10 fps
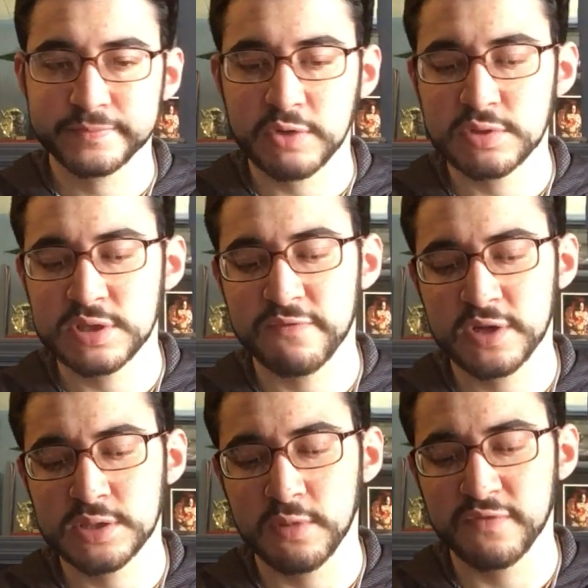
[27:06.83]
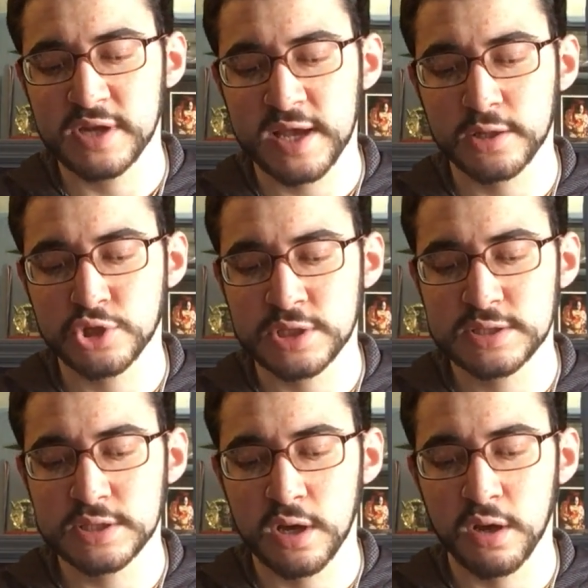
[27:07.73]
He was the victim of the
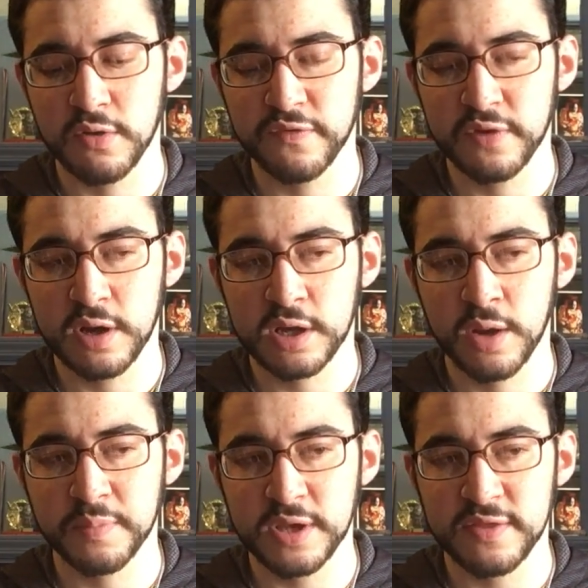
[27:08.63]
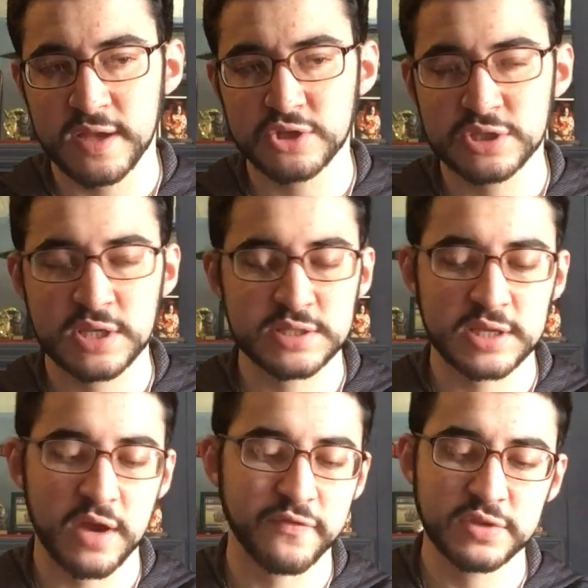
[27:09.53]
negligence of a company that just doesn't
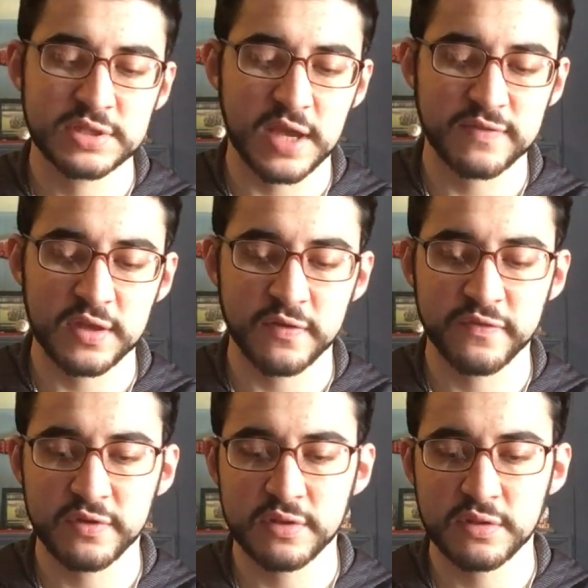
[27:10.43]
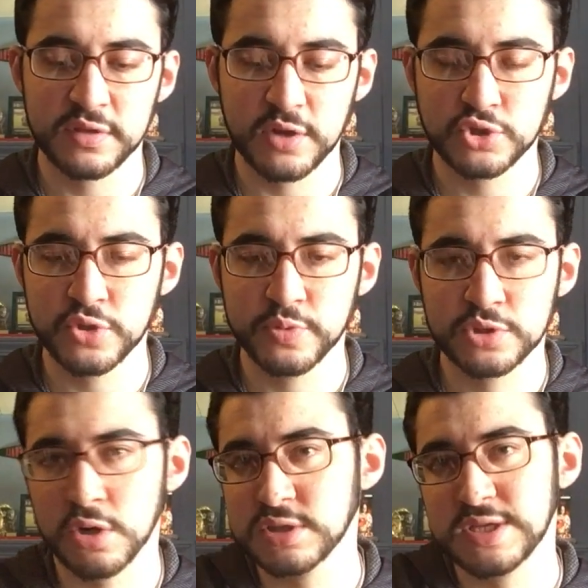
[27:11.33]
care for the safety of their
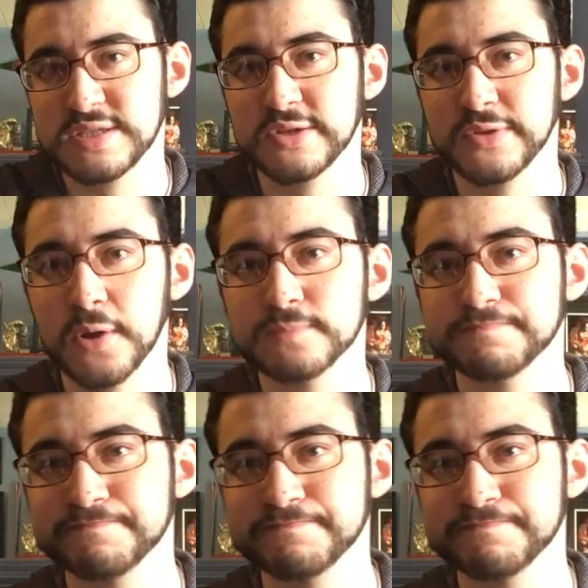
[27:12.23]
superstars, and they still don't.